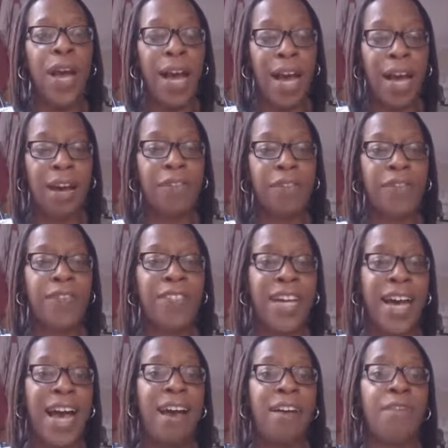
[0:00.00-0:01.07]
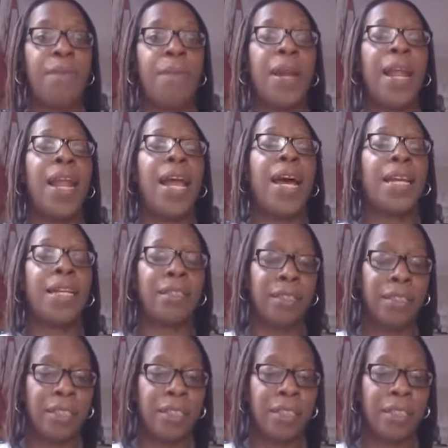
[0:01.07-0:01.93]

have to have a plan.